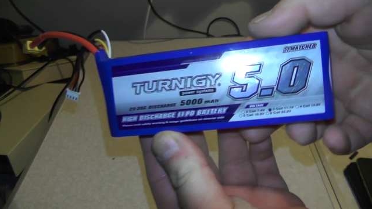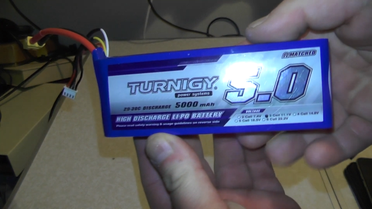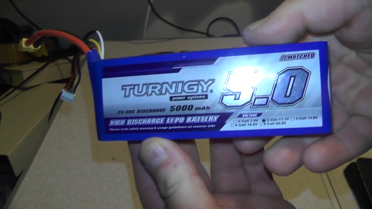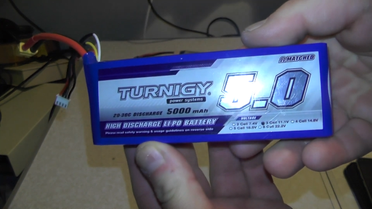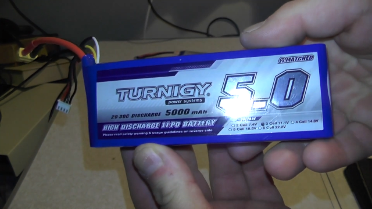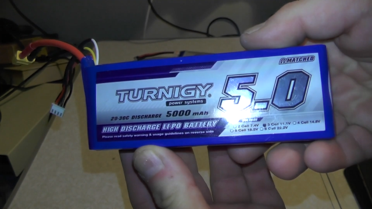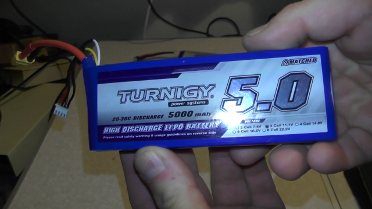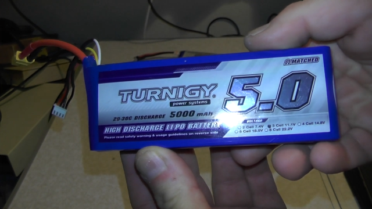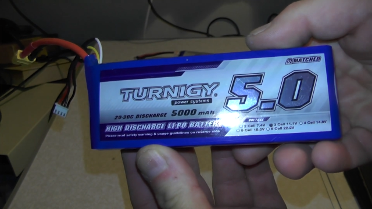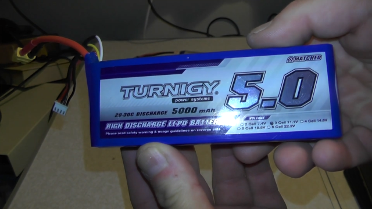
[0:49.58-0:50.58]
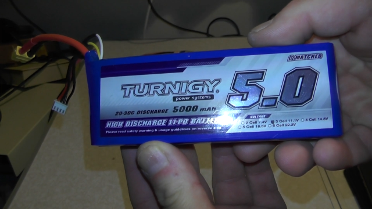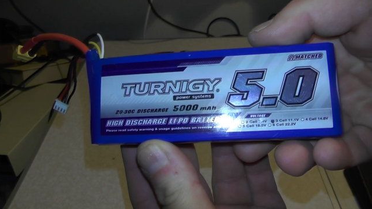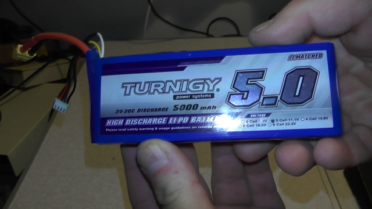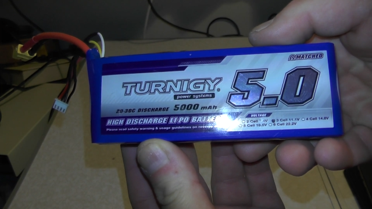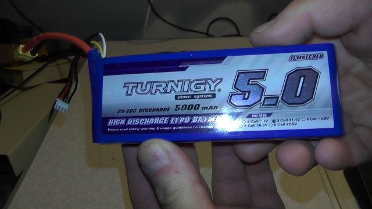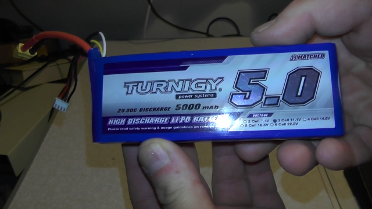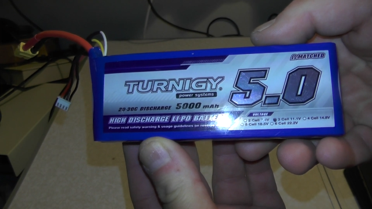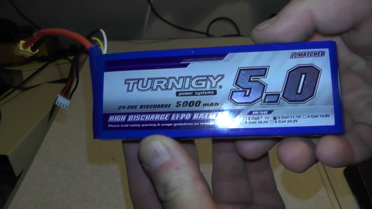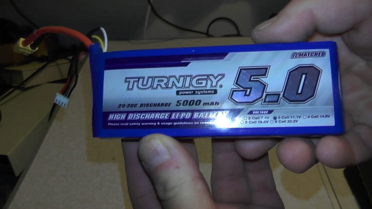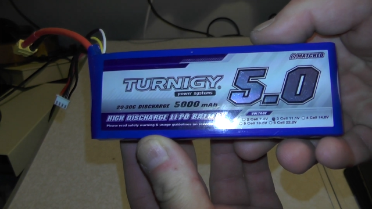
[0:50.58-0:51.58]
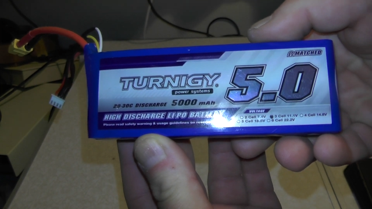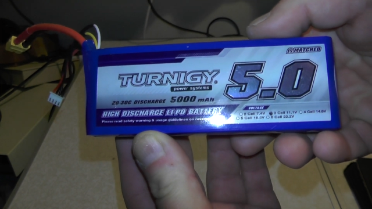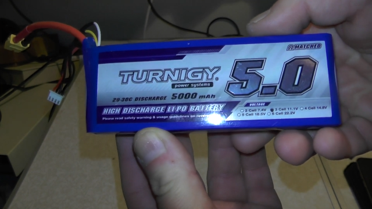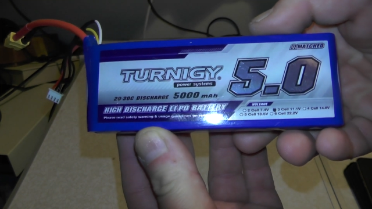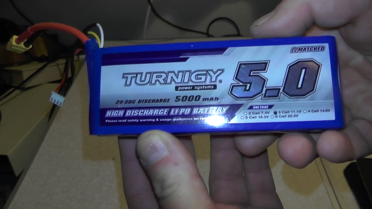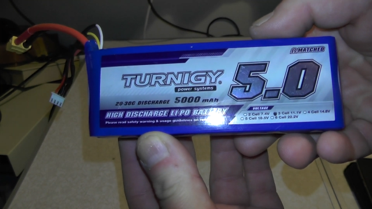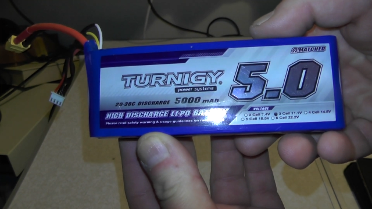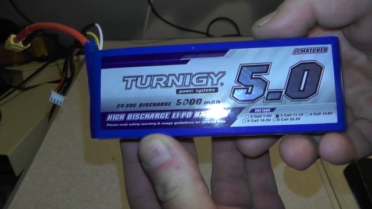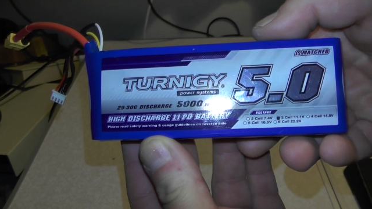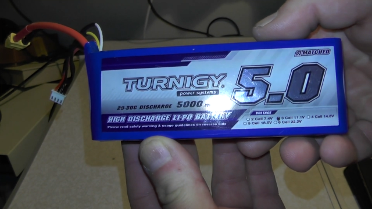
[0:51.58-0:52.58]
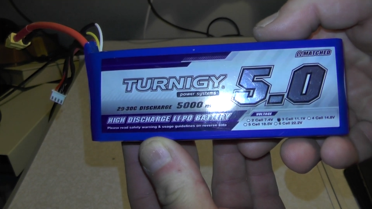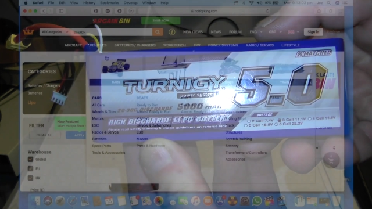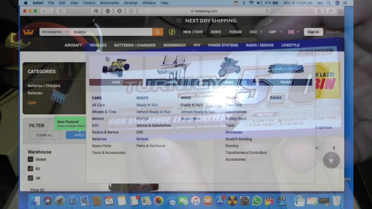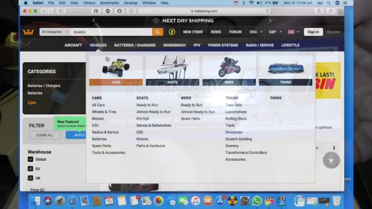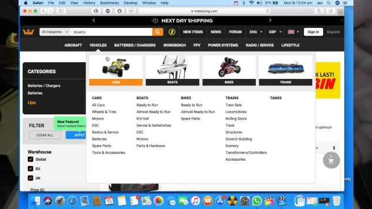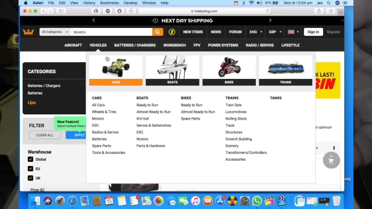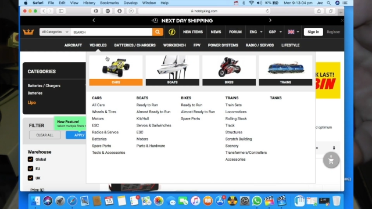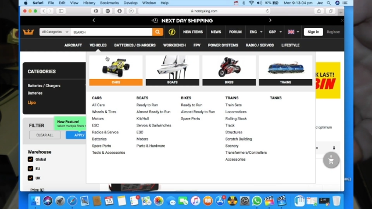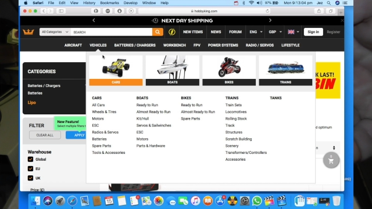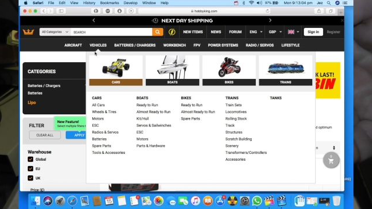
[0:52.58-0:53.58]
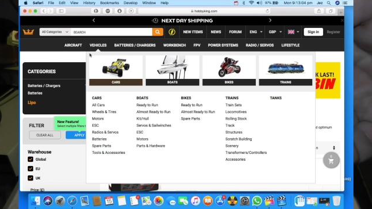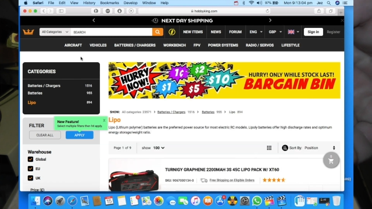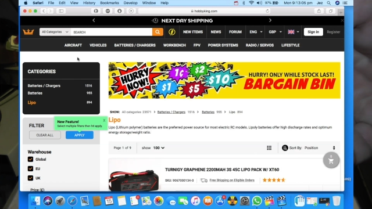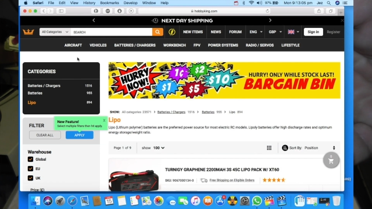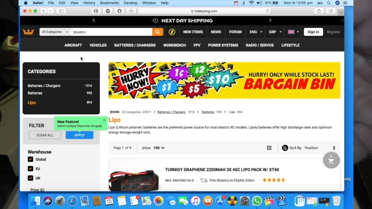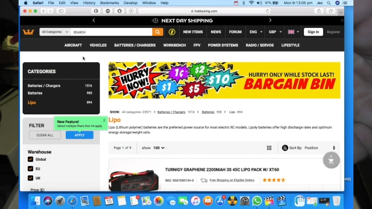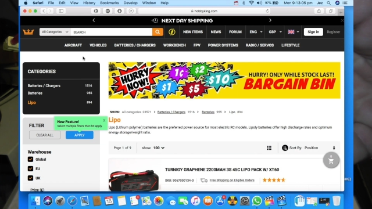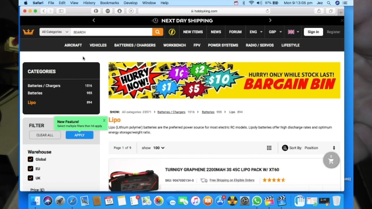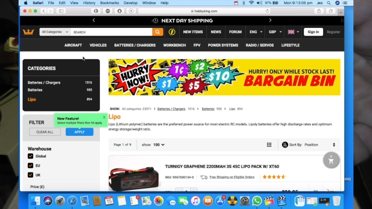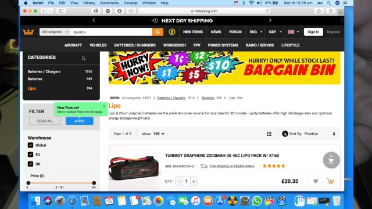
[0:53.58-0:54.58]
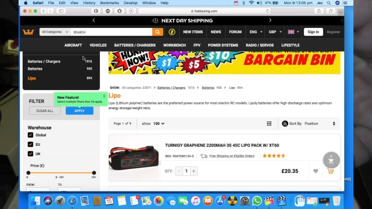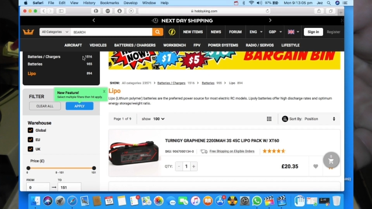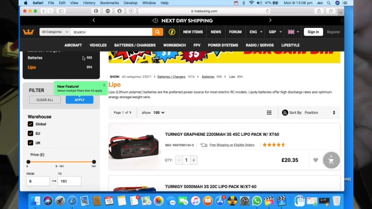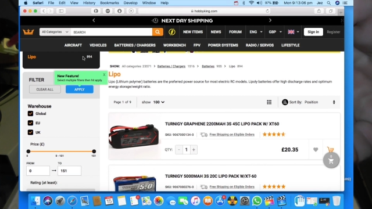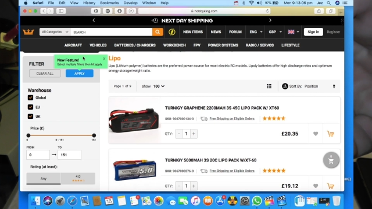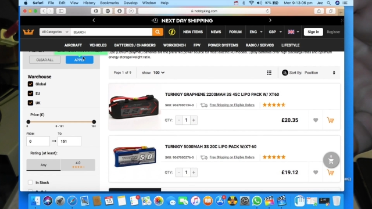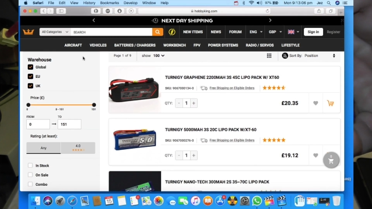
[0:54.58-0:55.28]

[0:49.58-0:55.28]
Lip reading: (no speaker visible)